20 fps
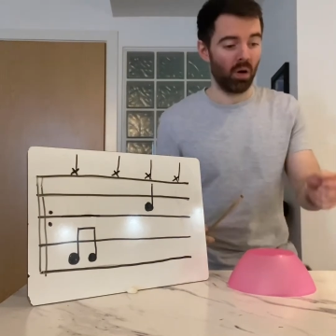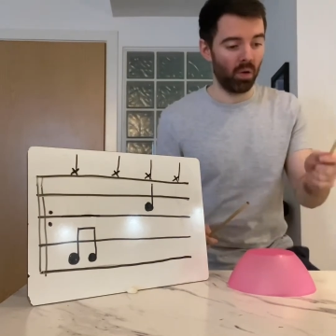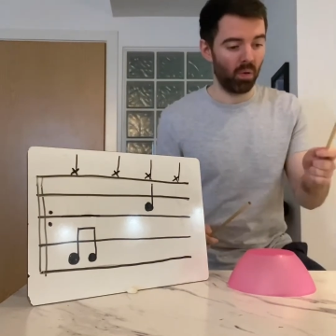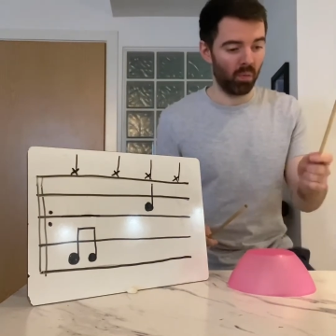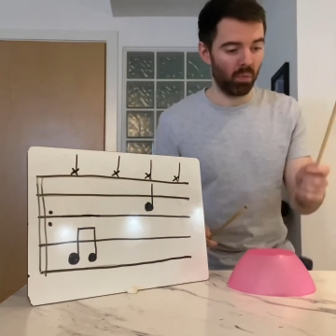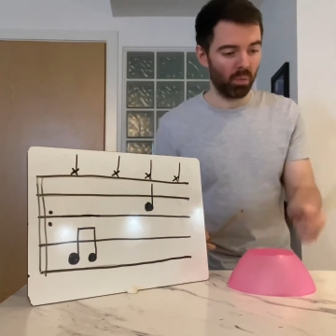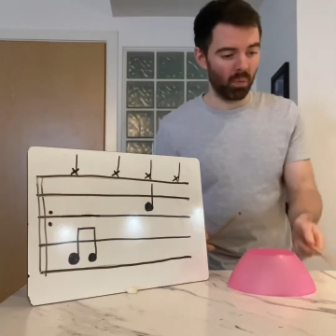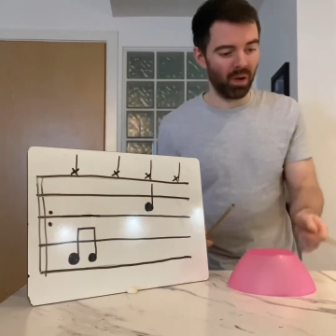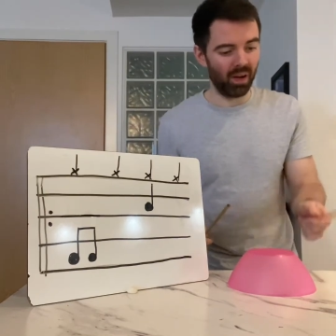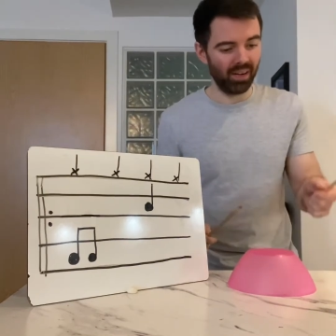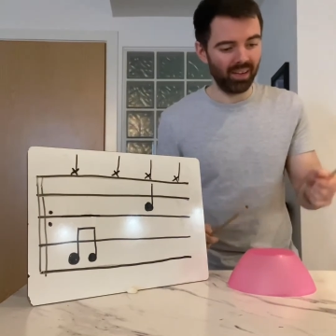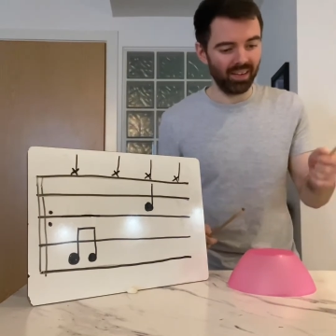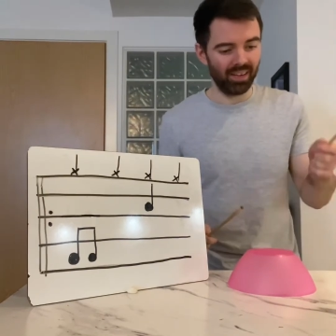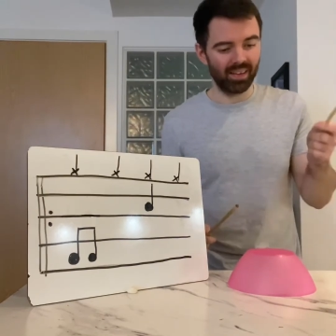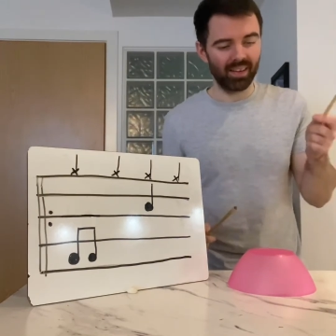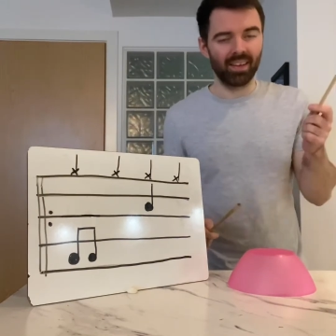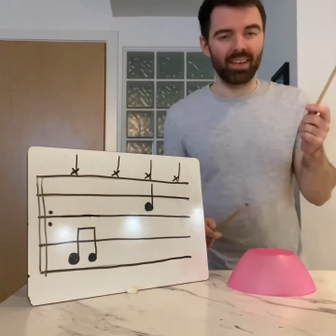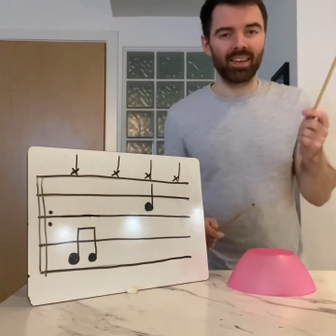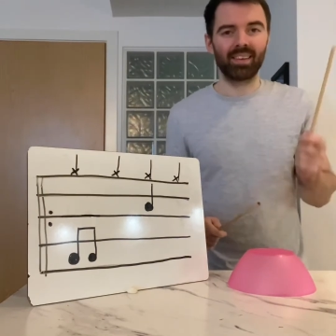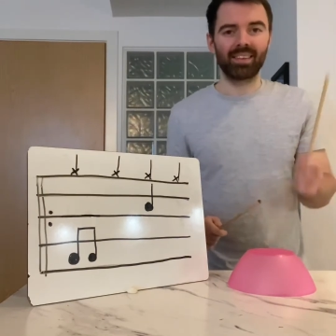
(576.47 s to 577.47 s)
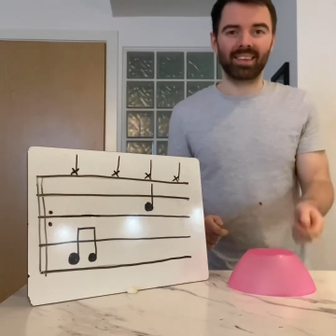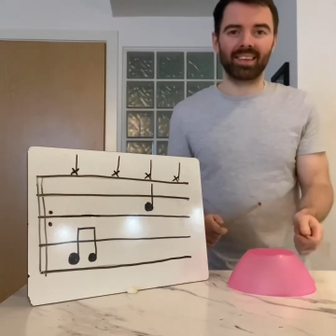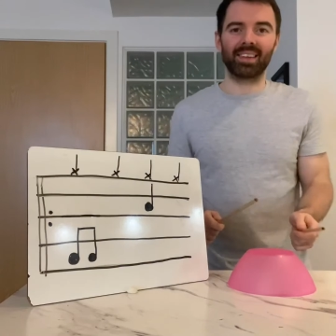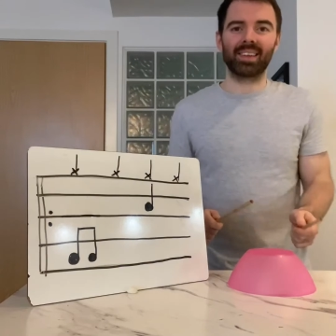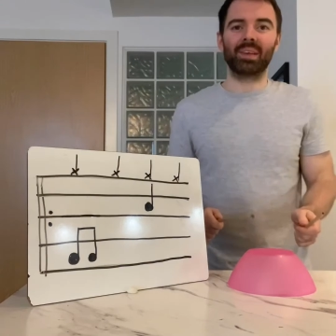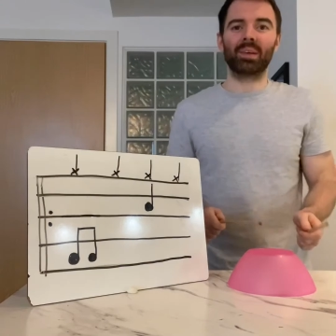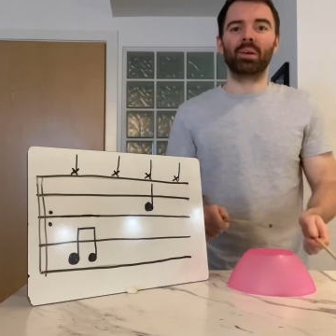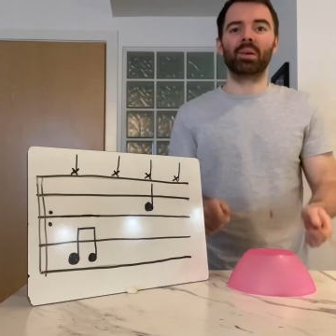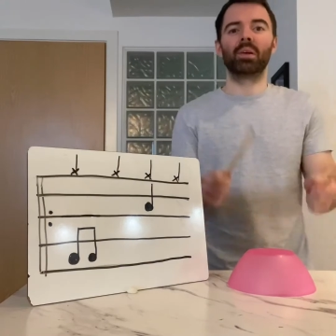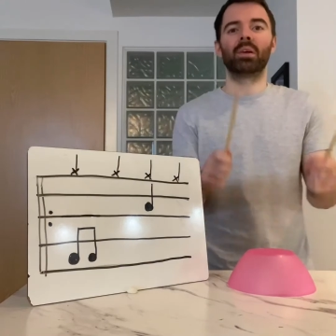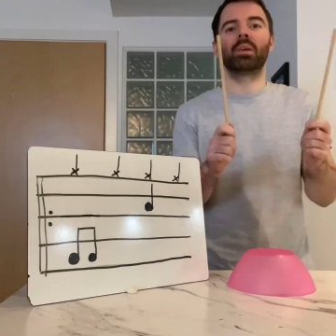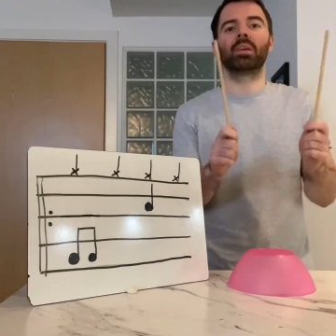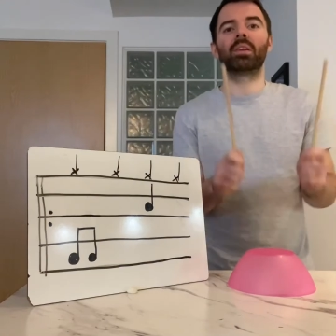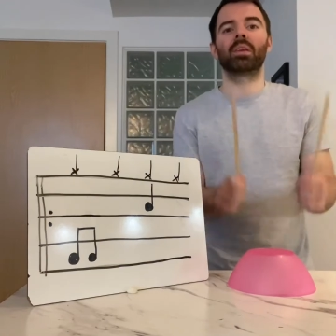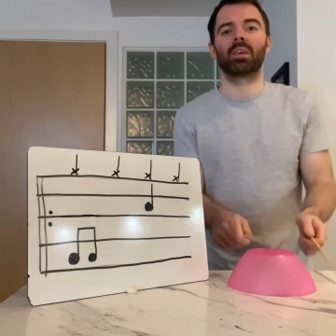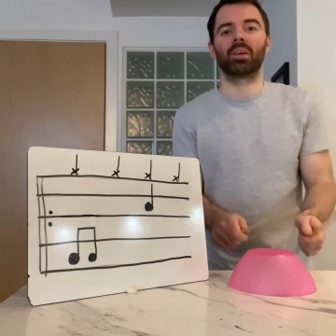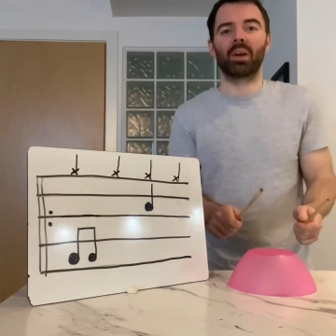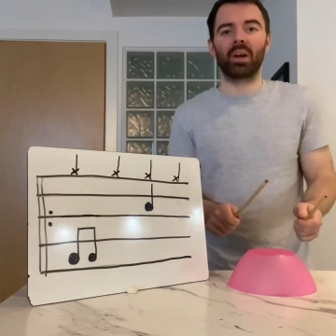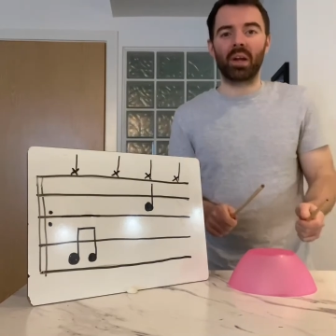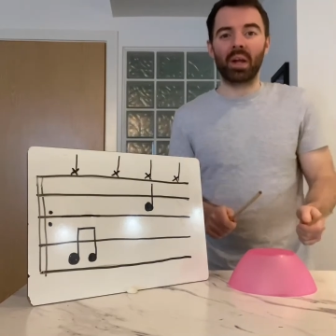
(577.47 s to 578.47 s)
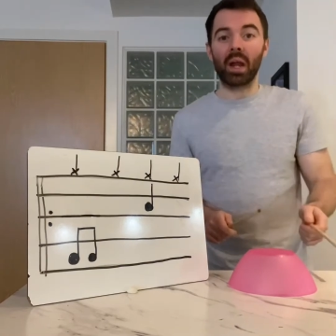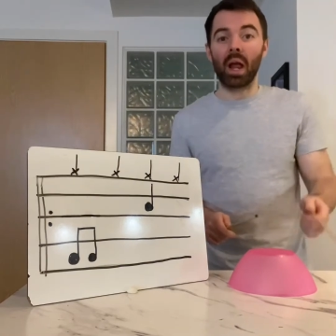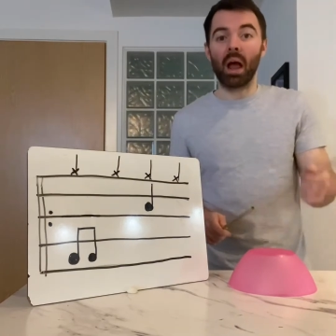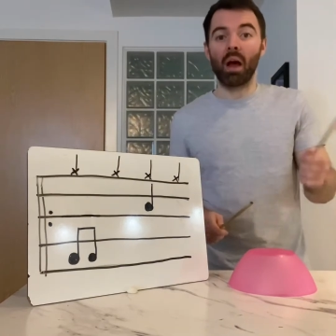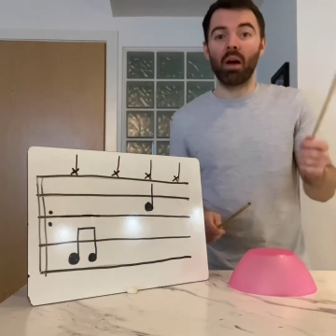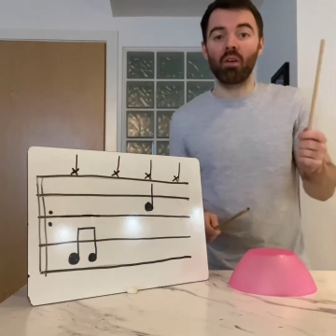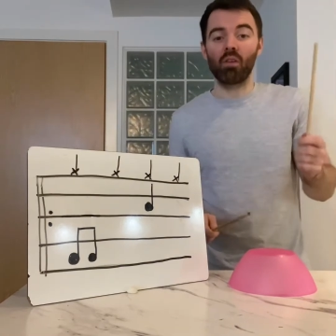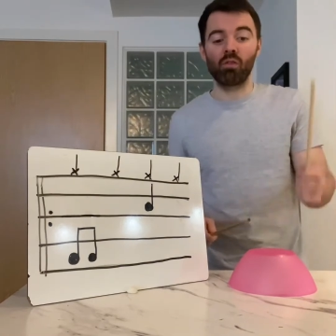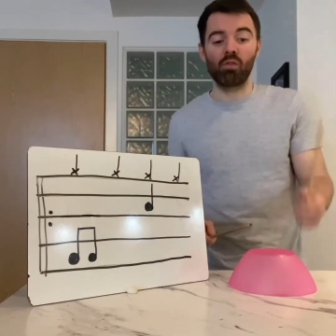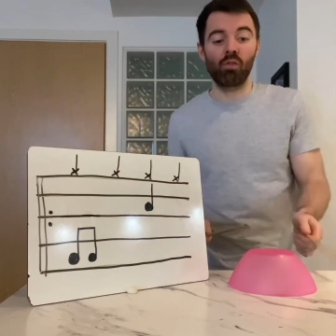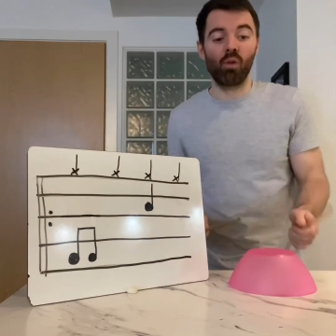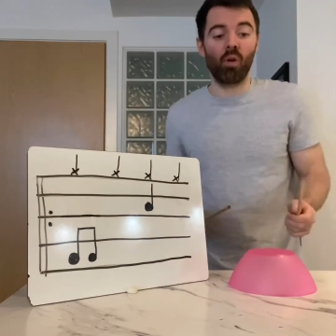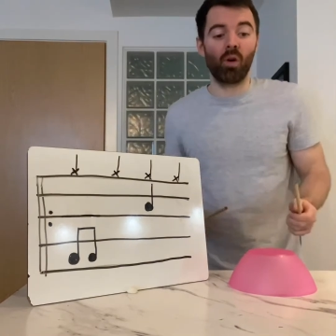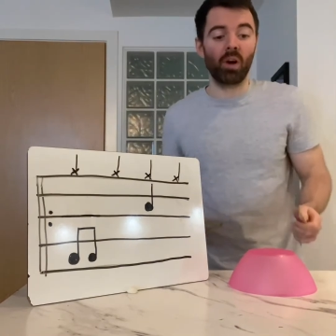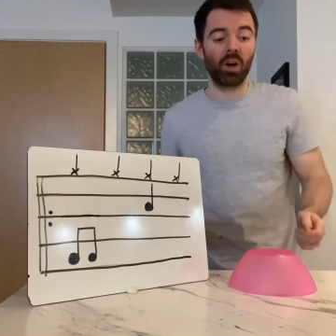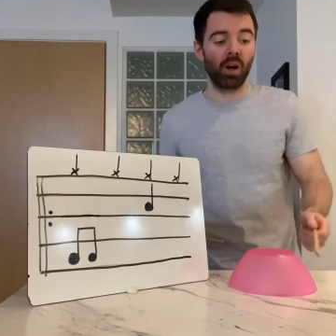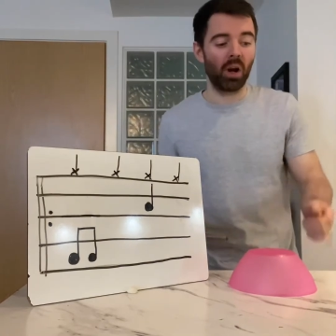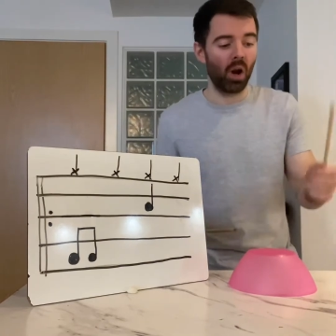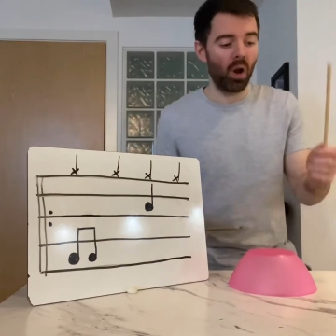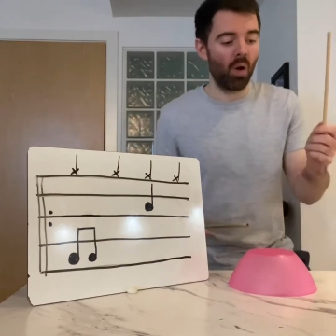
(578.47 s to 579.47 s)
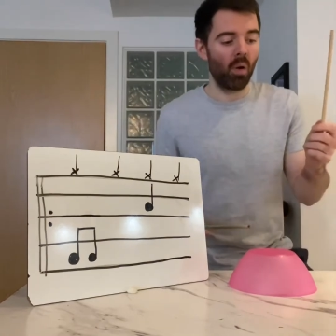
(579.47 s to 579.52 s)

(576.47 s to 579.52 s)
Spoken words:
1, 2, 3, 4.